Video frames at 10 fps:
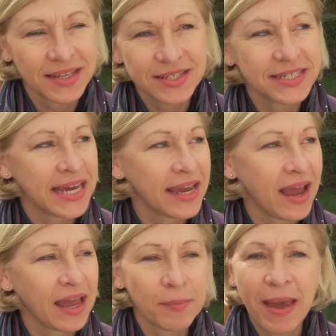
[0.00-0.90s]
Today
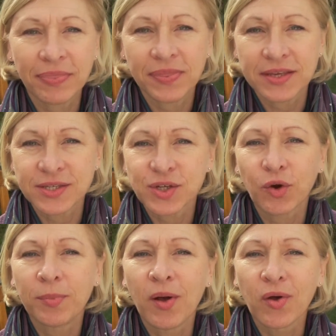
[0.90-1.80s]
I am at the
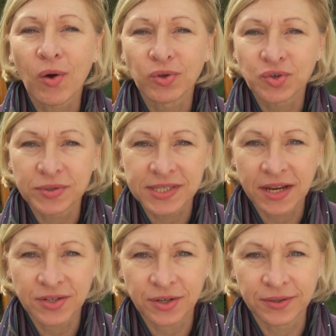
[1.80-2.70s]
Skirball Cultural
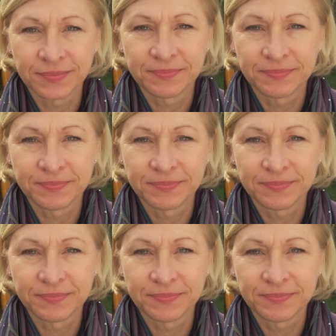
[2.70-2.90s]
Center,